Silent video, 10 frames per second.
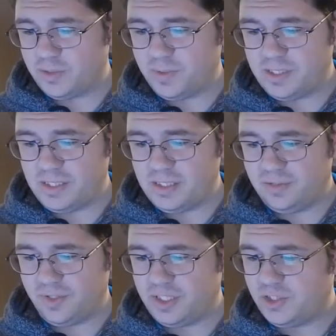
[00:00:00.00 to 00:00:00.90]
species
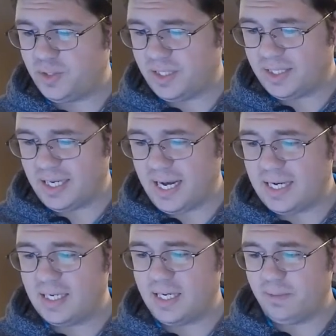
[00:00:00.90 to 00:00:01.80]
of Australian
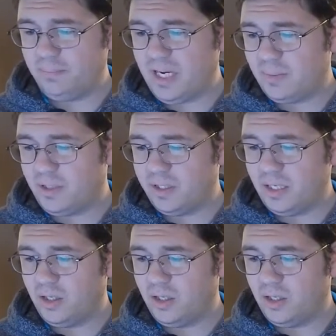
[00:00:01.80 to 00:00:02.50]
egg laying mammal that